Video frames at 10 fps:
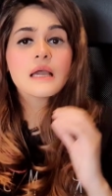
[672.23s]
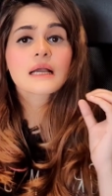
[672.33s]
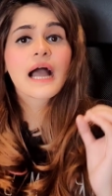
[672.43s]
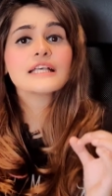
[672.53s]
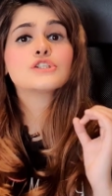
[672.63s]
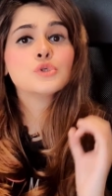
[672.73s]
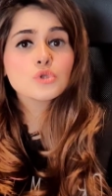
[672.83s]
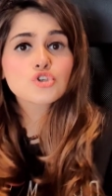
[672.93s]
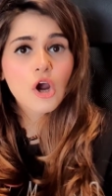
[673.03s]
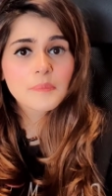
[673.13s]
Guys,
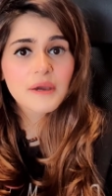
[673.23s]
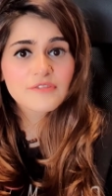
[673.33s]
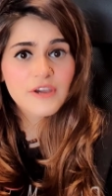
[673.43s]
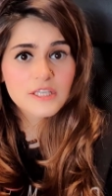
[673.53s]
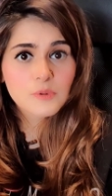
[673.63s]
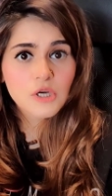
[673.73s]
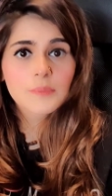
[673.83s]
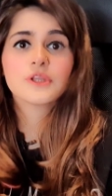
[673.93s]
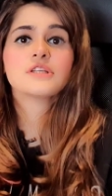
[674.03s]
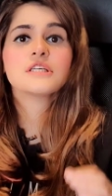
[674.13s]
do join my Facebook
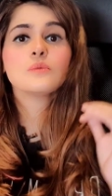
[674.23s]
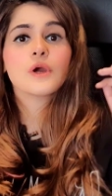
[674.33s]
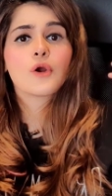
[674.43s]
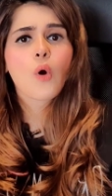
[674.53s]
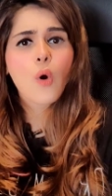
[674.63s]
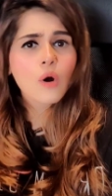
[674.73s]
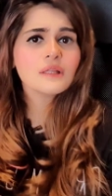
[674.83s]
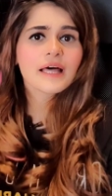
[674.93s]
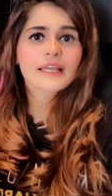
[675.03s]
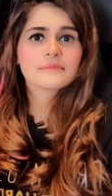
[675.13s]
community where all
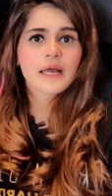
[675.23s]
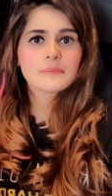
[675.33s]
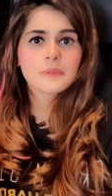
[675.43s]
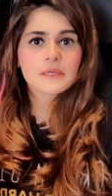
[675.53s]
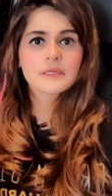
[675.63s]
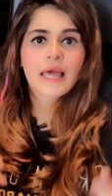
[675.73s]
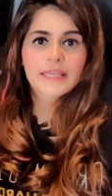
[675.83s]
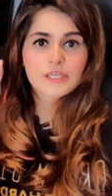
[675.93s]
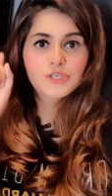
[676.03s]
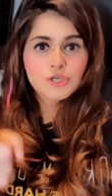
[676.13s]
like-minded people
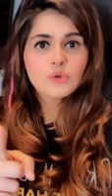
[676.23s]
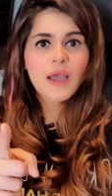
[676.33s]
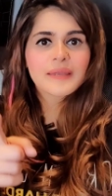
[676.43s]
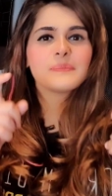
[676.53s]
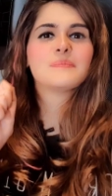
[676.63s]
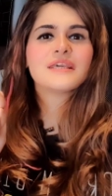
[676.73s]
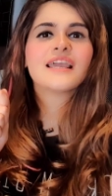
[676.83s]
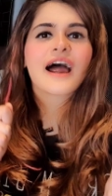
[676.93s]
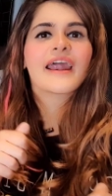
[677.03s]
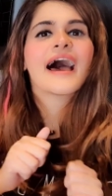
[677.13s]
like you and
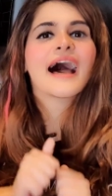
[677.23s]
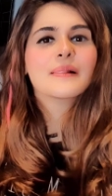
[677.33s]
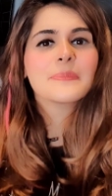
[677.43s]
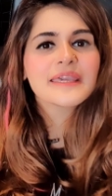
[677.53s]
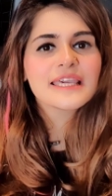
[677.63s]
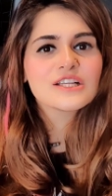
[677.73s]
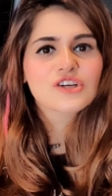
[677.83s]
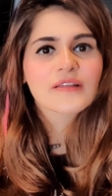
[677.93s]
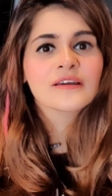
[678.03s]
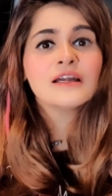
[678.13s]
me are helping
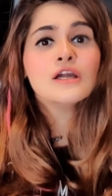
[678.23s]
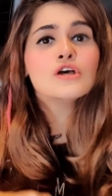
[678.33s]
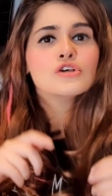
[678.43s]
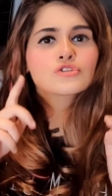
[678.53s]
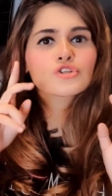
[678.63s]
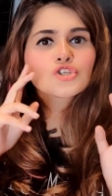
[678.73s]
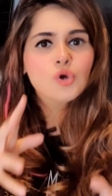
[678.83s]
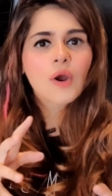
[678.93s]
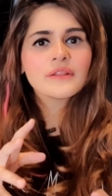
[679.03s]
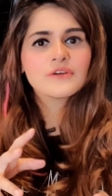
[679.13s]
each other. So
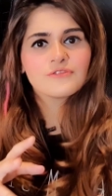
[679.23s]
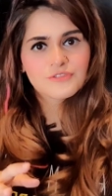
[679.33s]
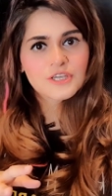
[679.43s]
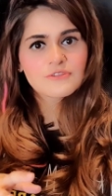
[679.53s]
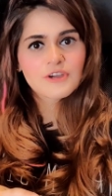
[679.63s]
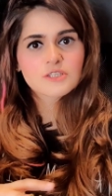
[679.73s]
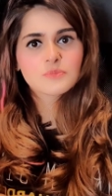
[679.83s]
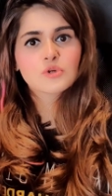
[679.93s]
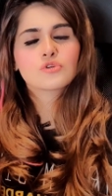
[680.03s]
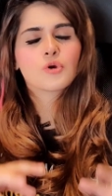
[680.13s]
join the free
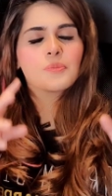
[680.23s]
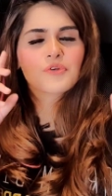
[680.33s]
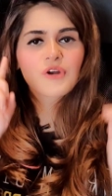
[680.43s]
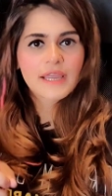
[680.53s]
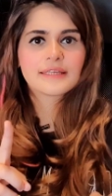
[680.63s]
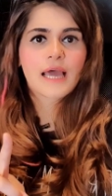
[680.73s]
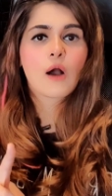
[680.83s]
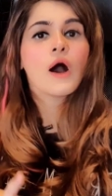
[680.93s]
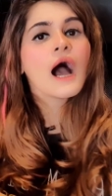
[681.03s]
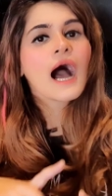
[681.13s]
Facebook group right
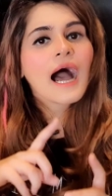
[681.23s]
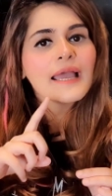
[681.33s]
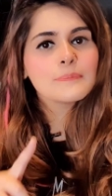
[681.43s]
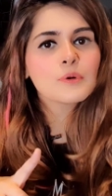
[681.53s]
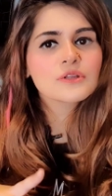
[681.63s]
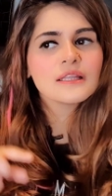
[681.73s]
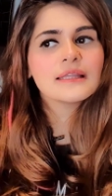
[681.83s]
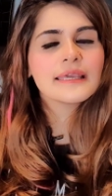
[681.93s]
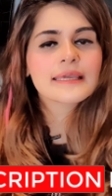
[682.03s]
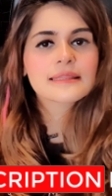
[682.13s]
now. I put the
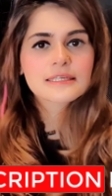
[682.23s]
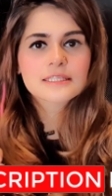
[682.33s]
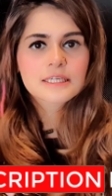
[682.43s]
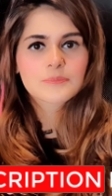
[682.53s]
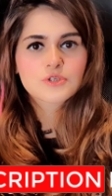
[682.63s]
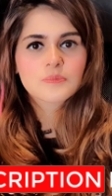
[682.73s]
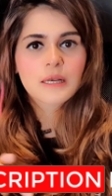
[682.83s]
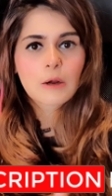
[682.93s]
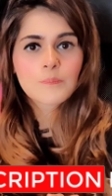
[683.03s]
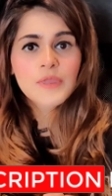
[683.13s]
link in the description below.